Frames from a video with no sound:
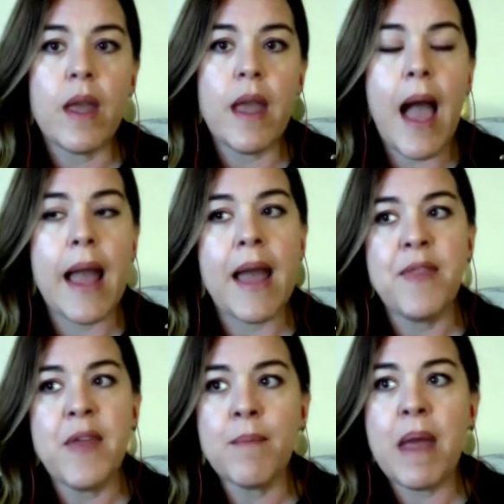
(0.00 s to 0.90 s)
I
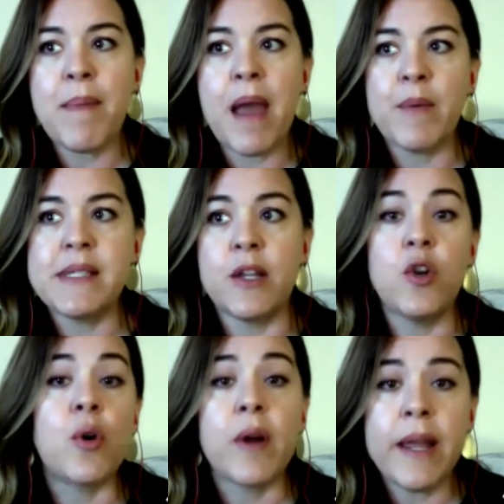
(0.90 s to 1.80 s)
think maybe I was
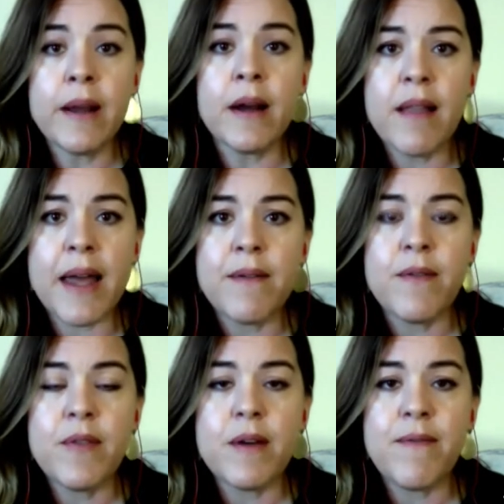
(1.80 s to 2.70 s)
ignoring a lot
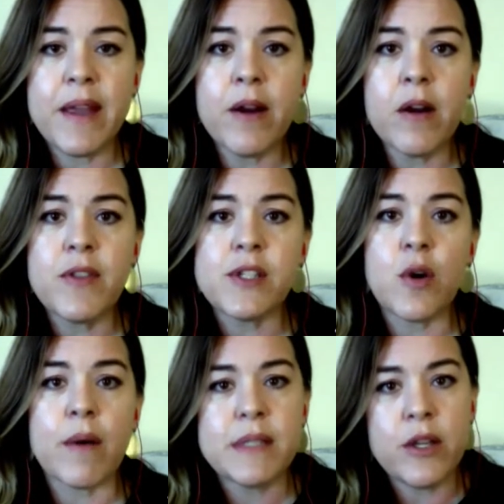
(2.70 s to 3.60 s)
of the fear.
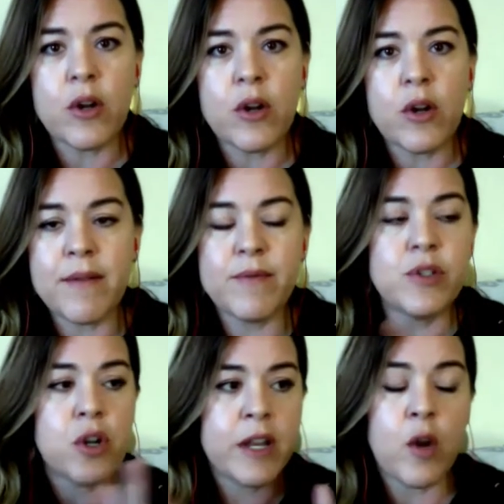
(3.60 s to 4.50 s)
So I was, kind of
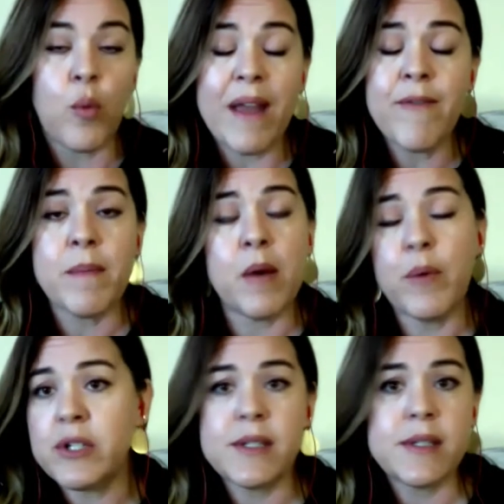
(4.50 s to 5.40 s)
turning away from it,
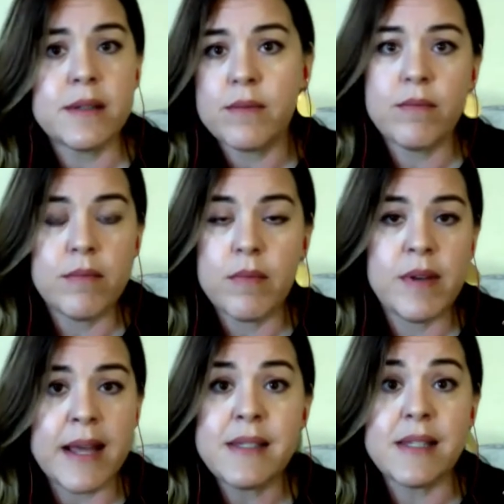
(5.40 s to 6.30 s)
which is
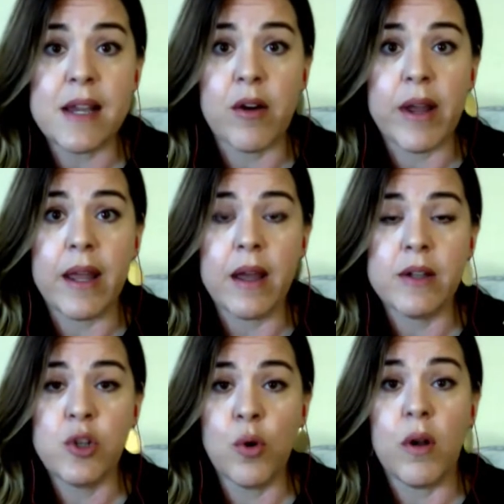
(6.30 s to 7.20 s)
necessary,
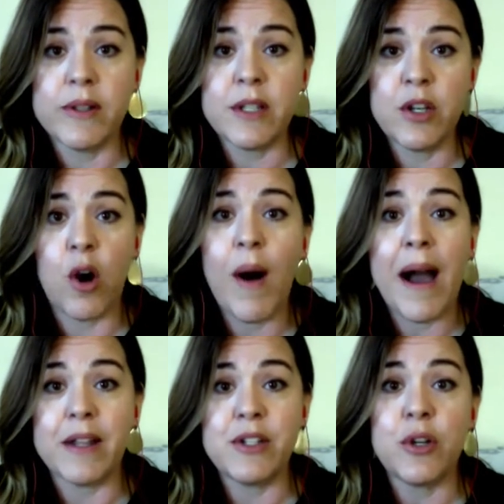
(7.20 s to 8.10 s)
a tool to know
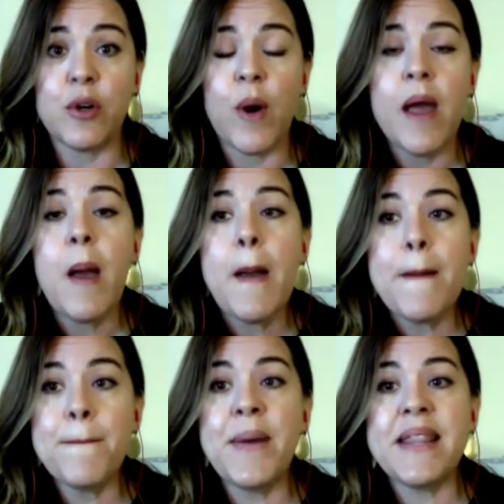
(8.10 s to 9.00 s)
how to do.
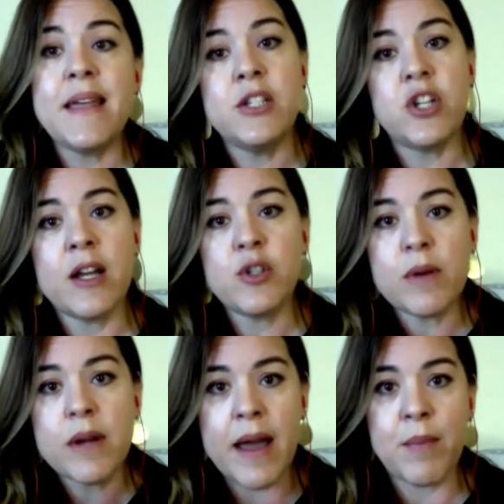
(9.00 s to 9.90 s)
But then
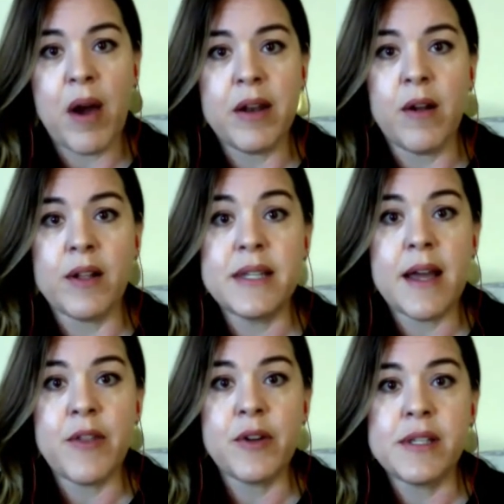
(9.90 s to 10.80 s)
Joshua kind of brought it all
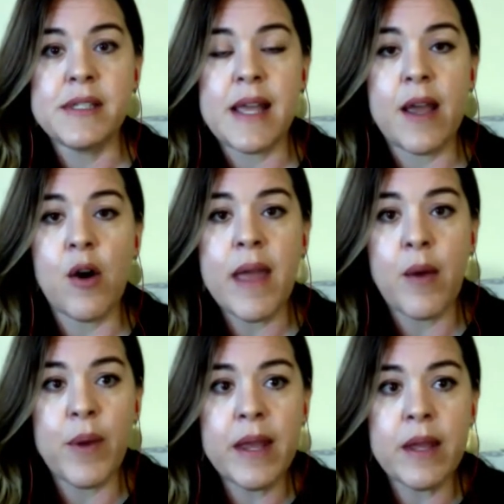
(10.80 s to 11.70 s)
together to say,
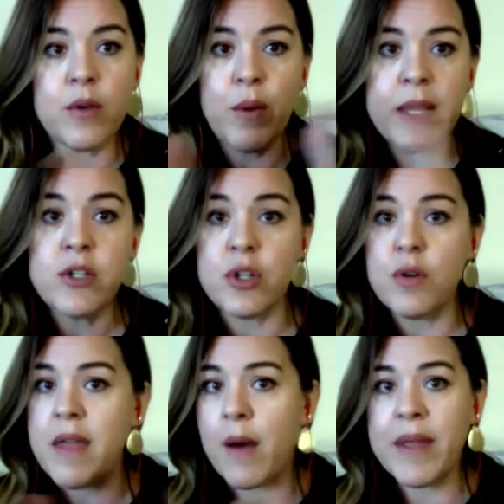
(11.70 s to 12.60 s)
okay, we can
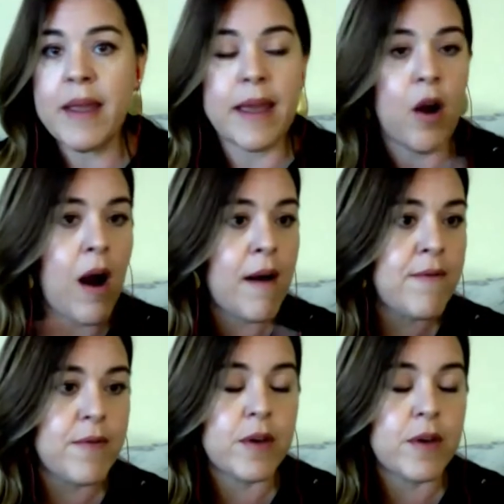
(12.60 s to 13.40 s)
do that. We can get off